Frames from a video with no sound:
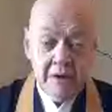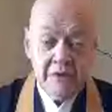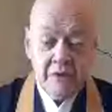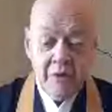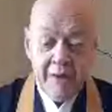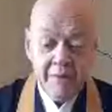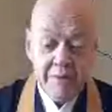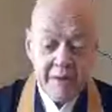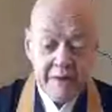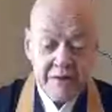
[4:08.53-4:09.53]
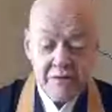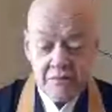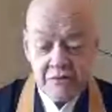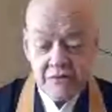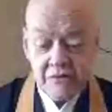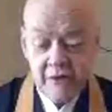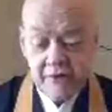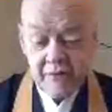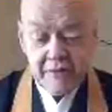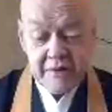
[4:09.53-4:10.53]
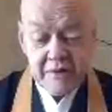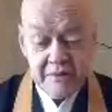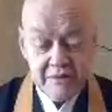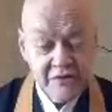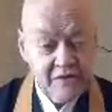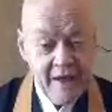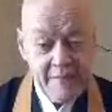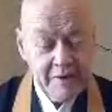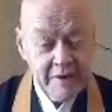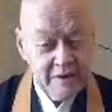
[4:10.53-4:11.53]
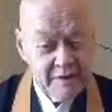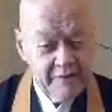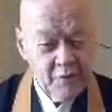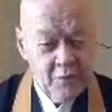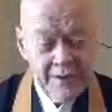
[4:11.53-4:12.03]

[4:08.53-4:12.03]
So I would like to just offer that this is happening in different